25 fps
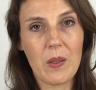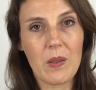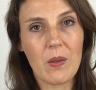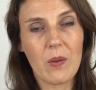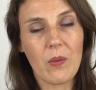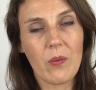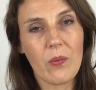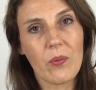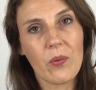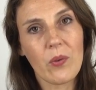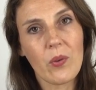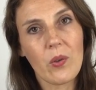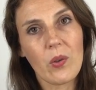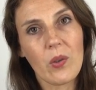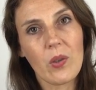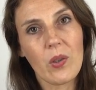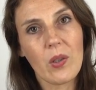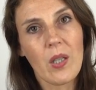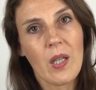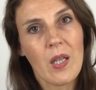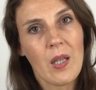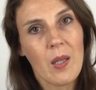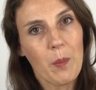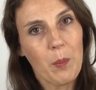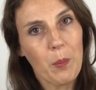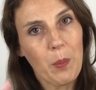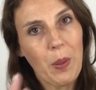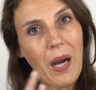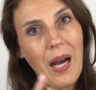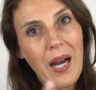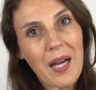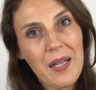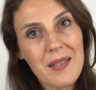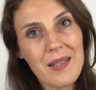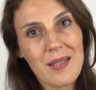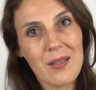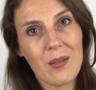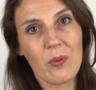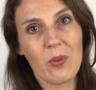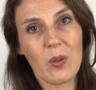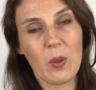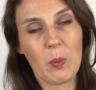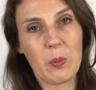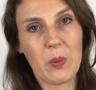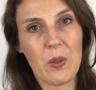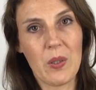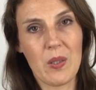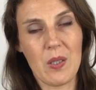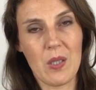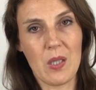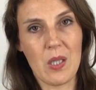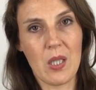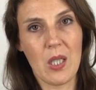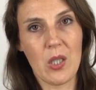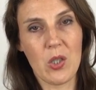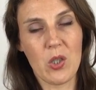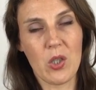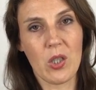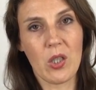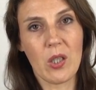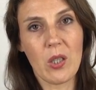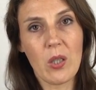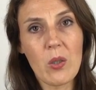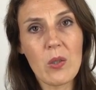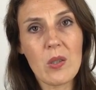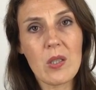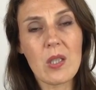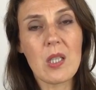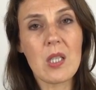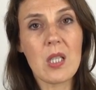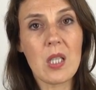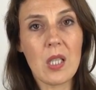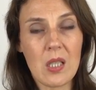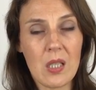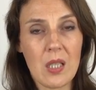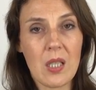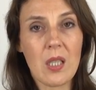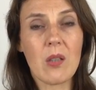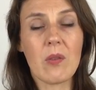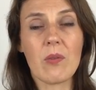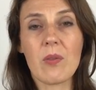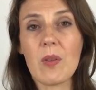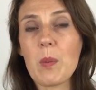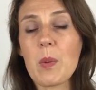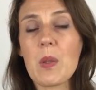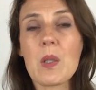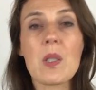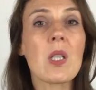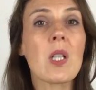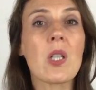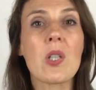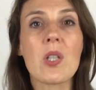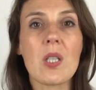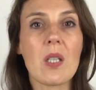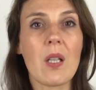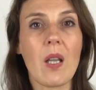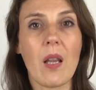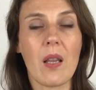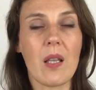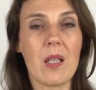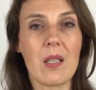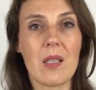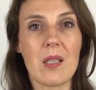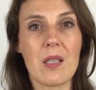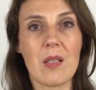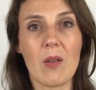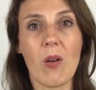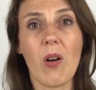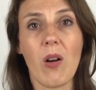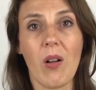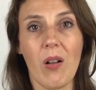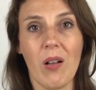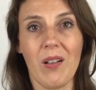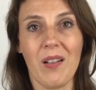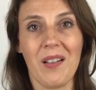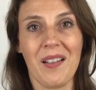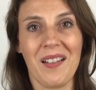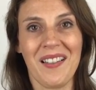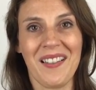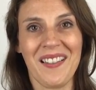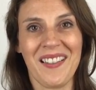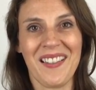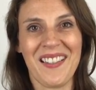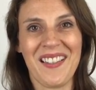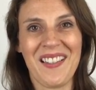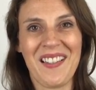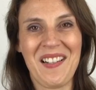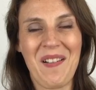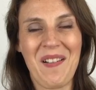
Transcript: But for parts of your presentation, use the technique of repetition, this is all.